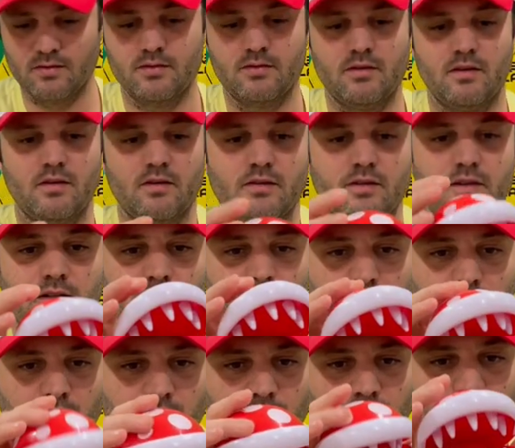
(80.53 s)
They got the,
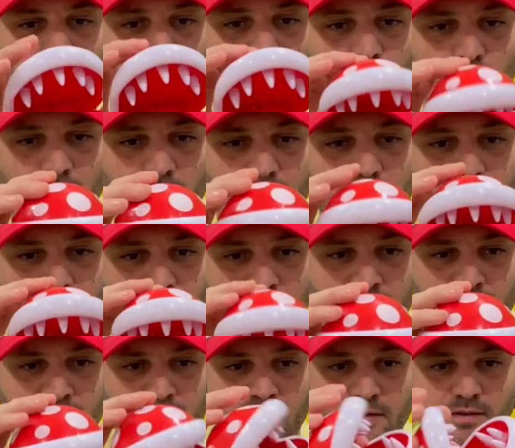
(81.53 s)
uh, the piranha
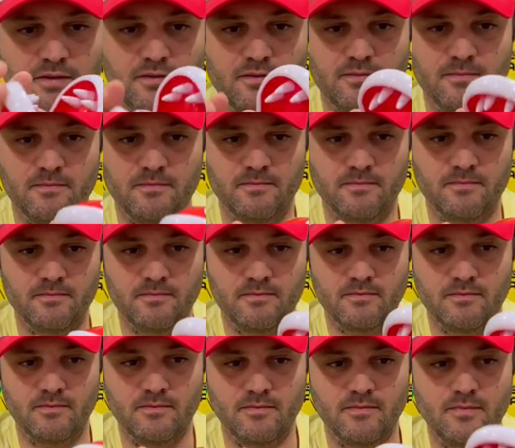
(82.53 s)
mouth.
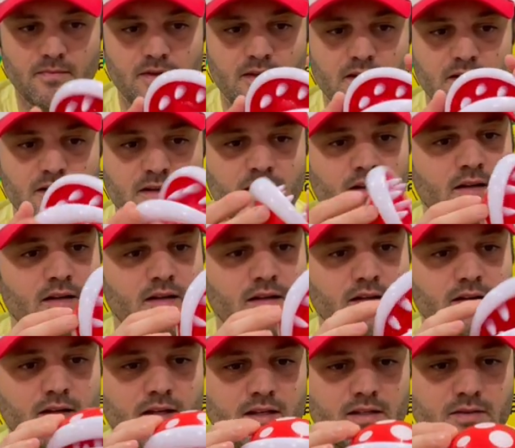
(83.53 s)
Okay,
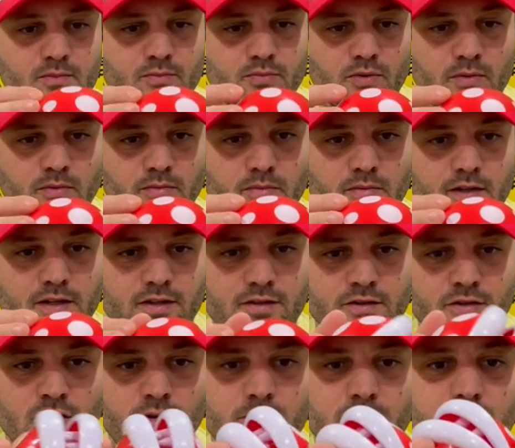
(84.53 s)
that's probably the
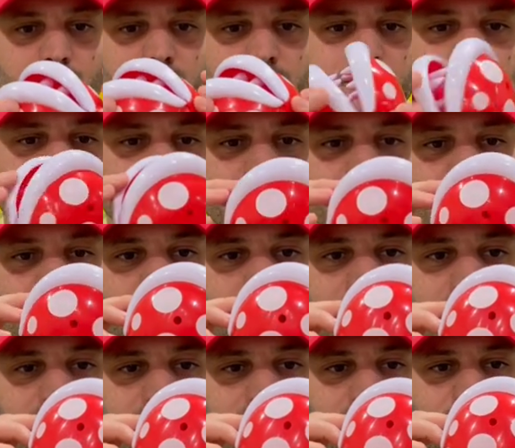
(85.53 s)
top because that side
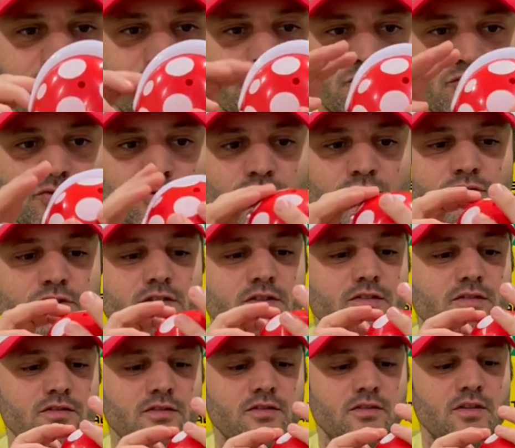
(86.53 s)
has some screws in
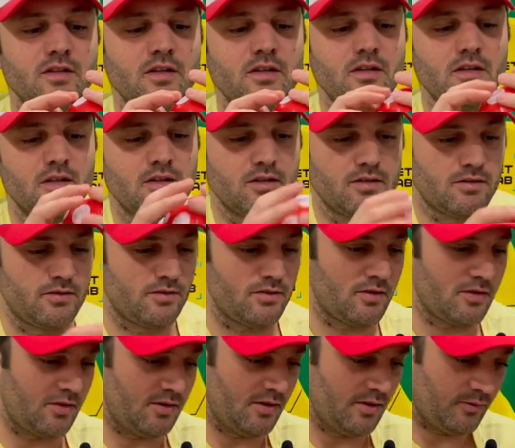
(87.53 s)
it. So
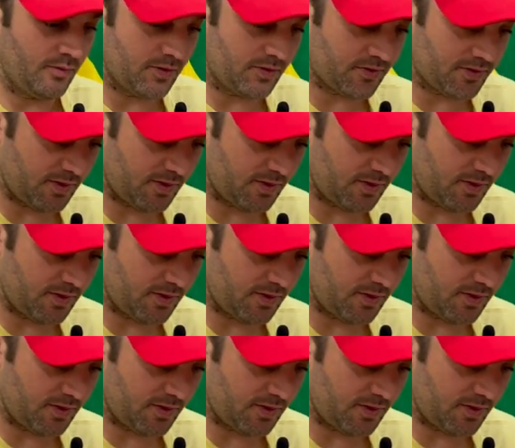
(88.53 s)
you don't want to